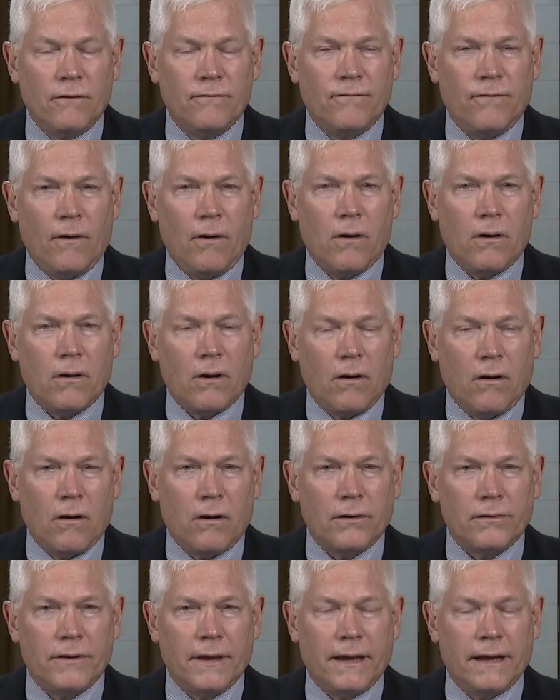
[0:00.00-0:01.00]
far
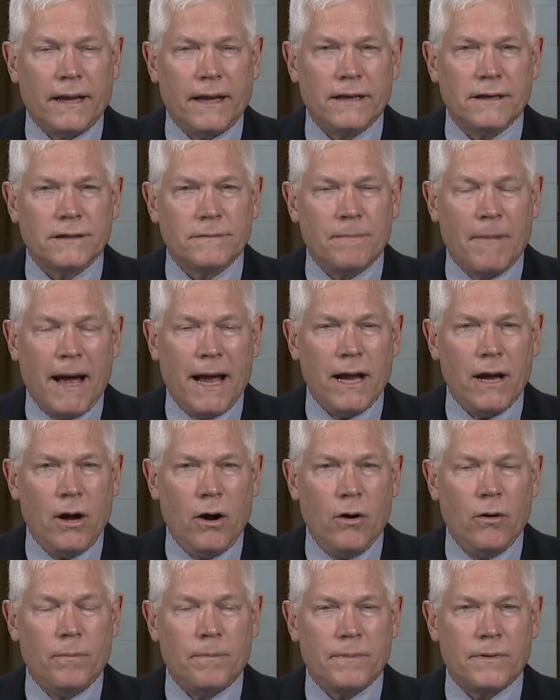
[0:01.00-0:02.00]
are that it is my
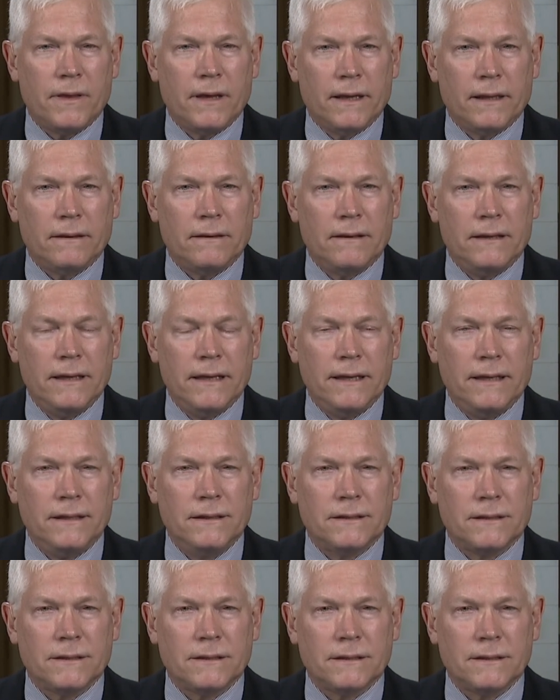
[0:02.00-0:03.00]
hope that
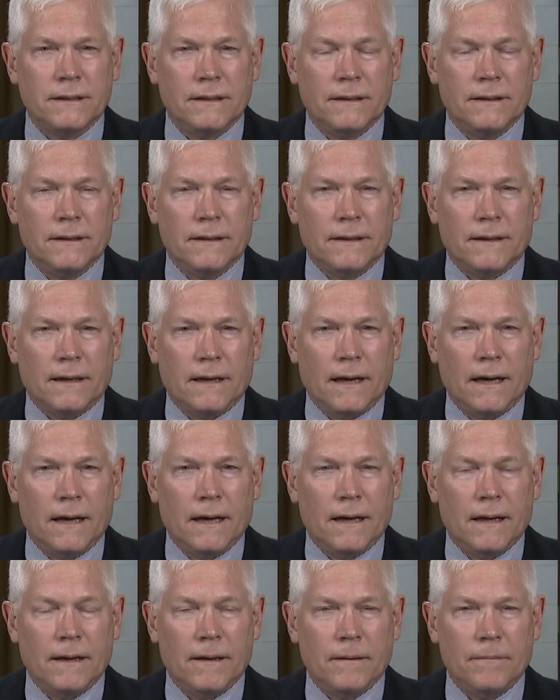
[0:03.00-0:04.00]
these
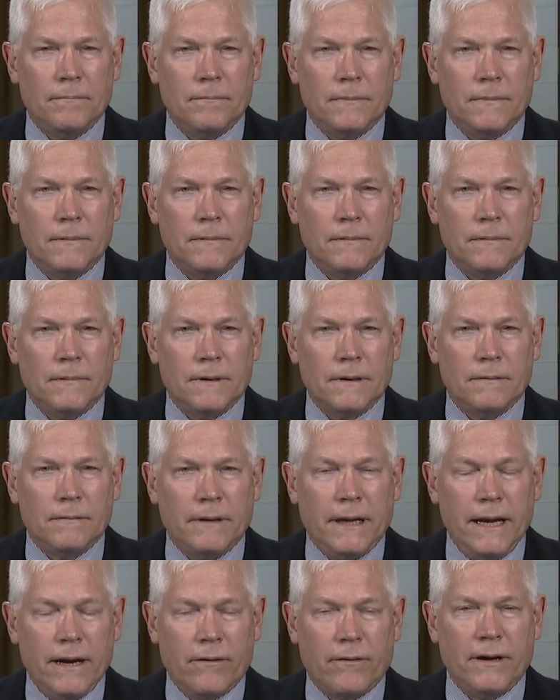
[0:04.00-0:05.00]
uh,
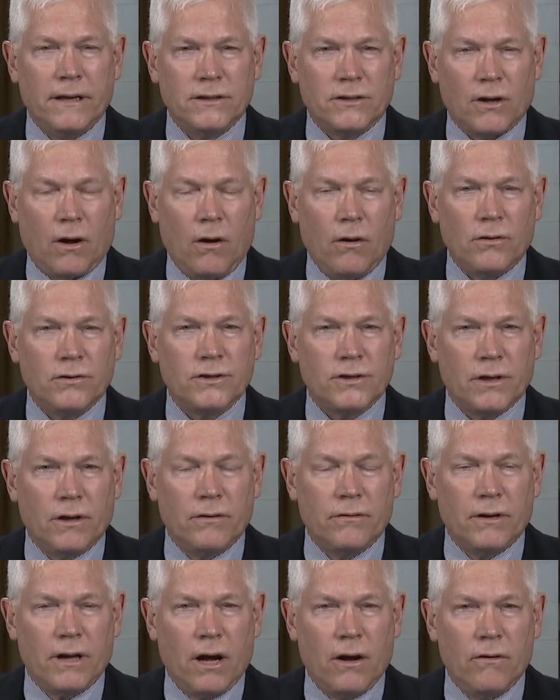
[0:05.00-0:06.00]
hearings
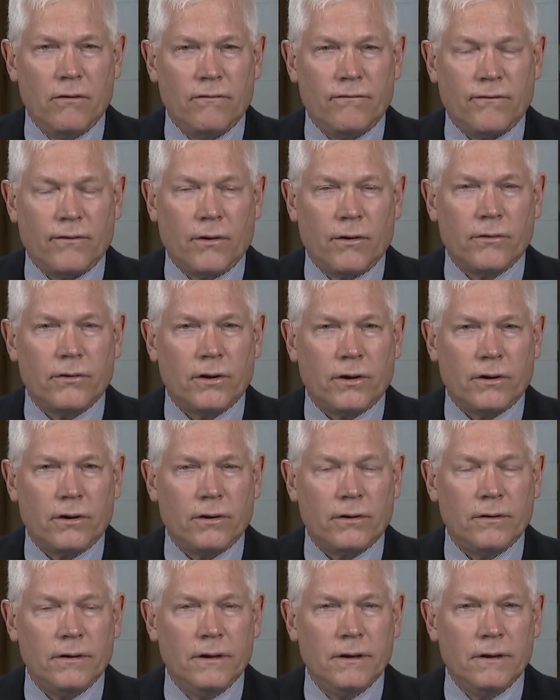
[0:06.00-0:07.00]
also go
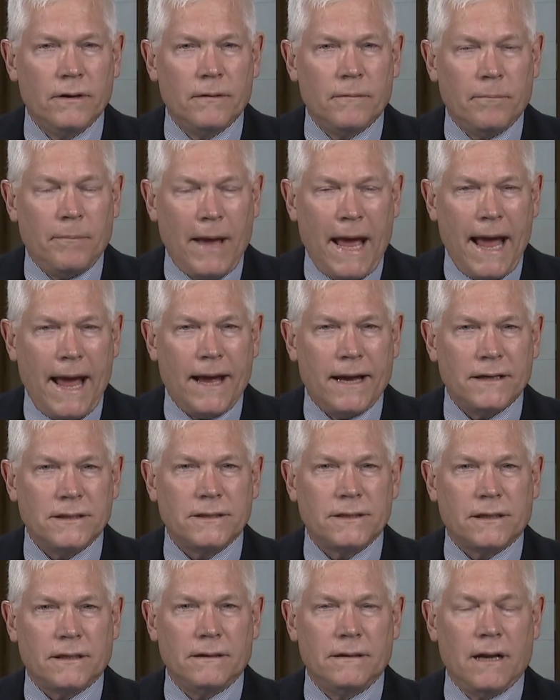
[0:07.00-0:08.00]
further
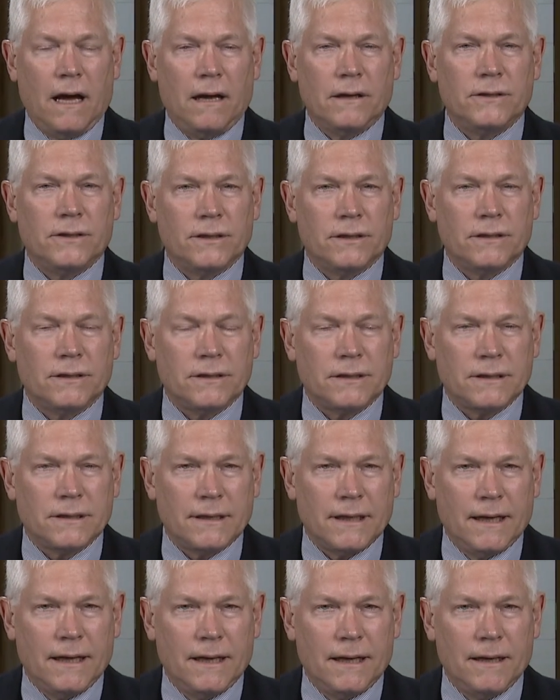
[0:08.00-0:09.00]
past not
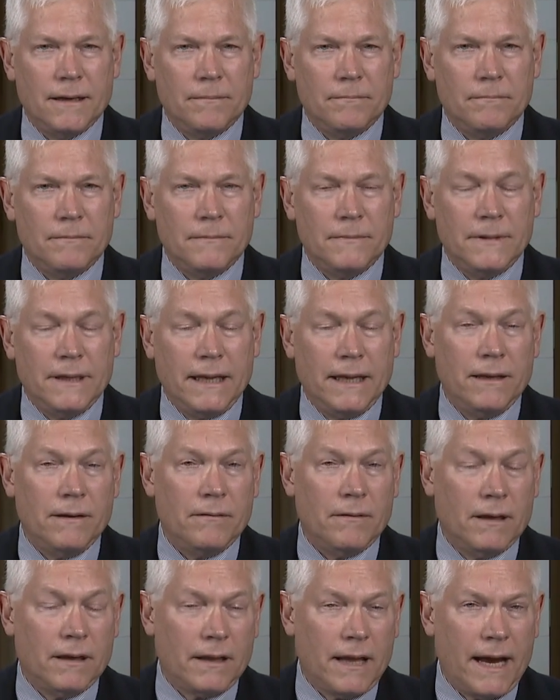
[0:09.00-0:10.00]
just uh, the
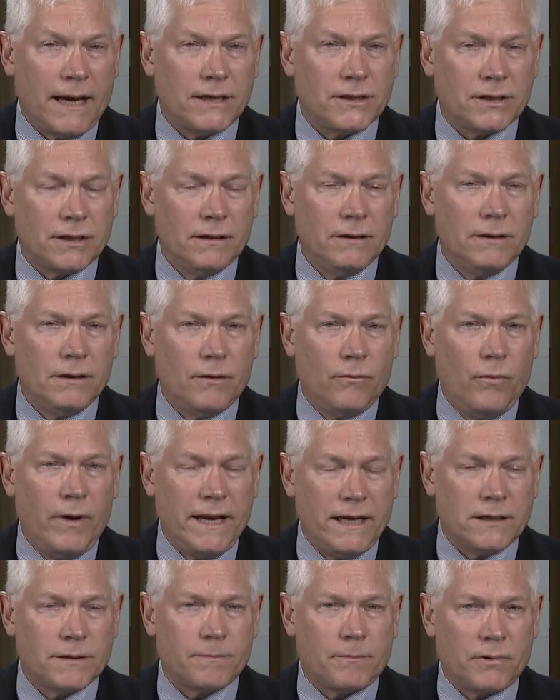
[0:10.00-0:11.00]
election, the
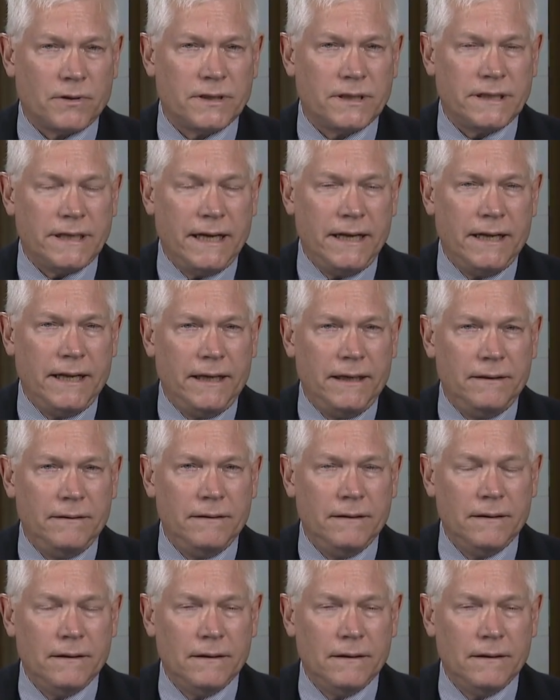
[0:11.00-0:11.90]
weeks preceding